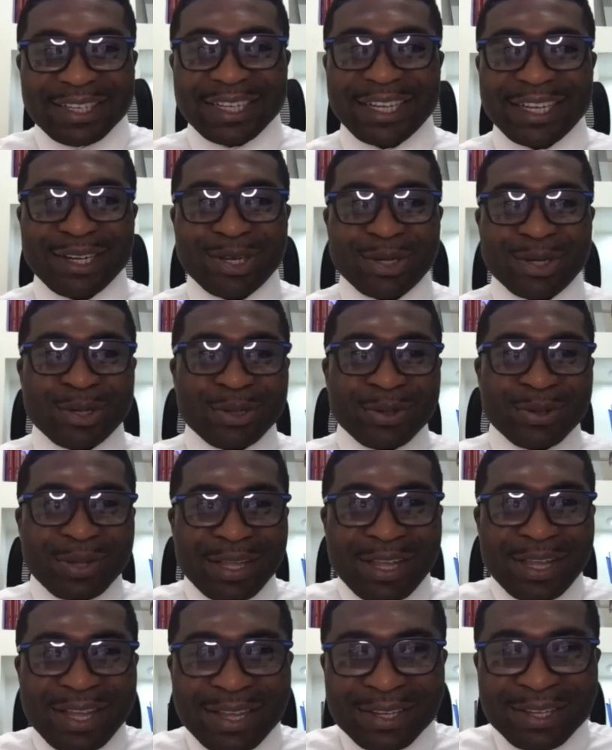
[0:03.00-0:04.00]
Hello
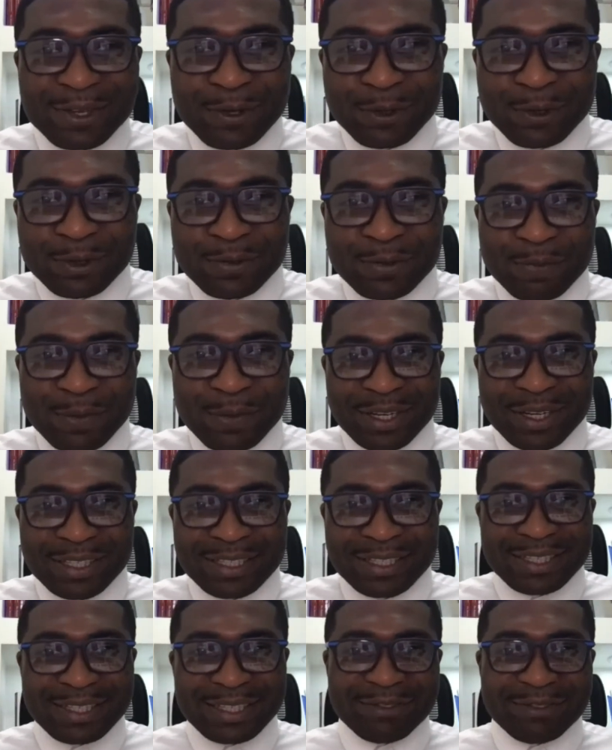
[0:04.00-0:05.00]
and good
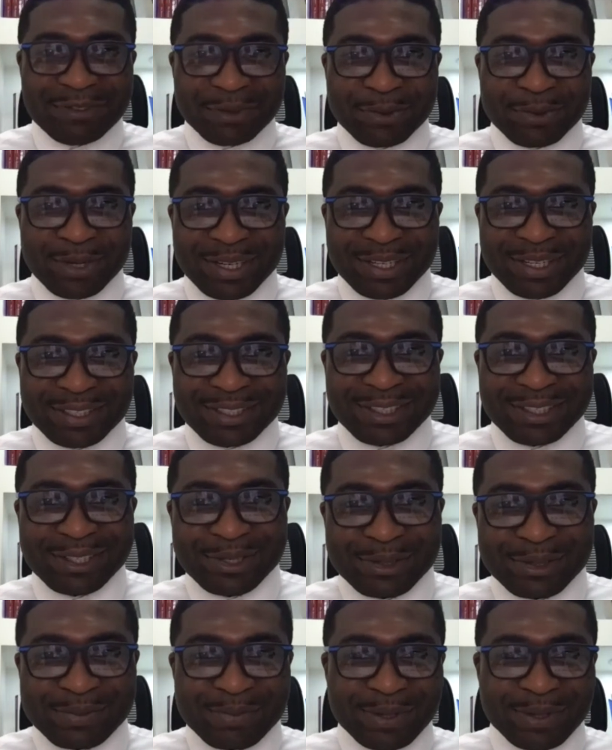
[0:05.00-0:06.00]
morning, everyone.
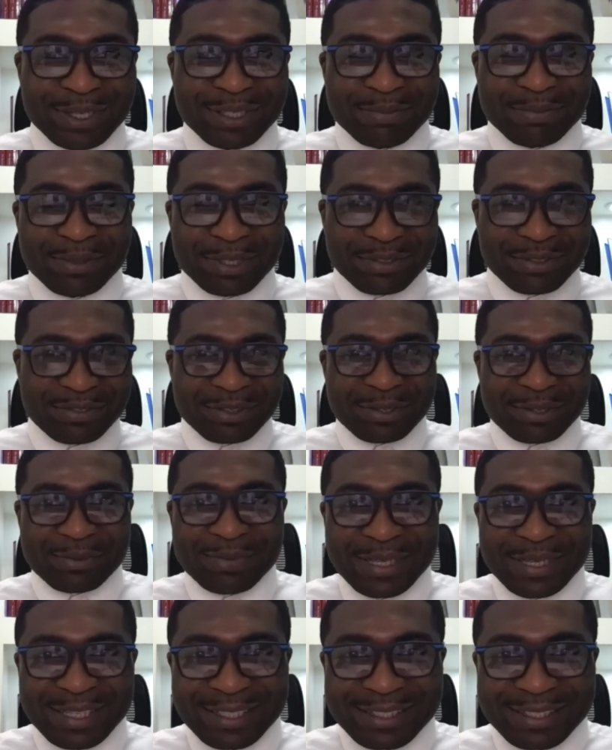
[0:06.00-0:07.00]
Good morning, beautiful
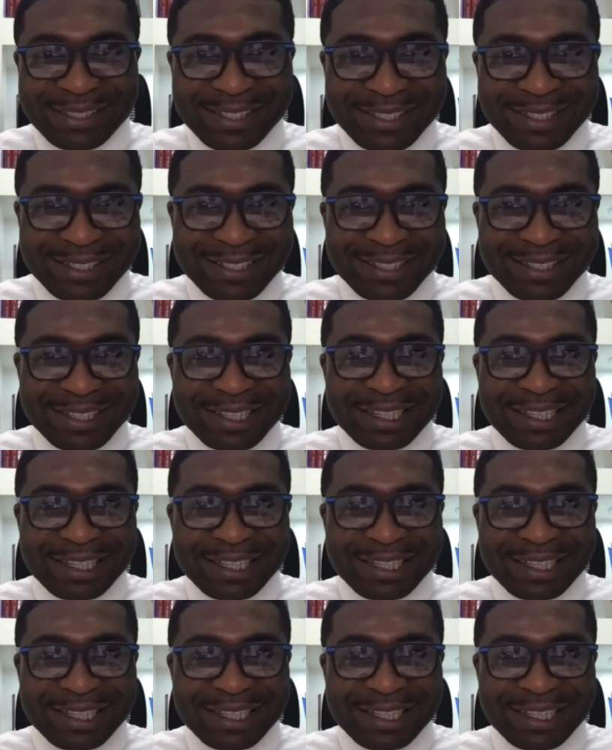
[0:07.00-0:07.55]
community.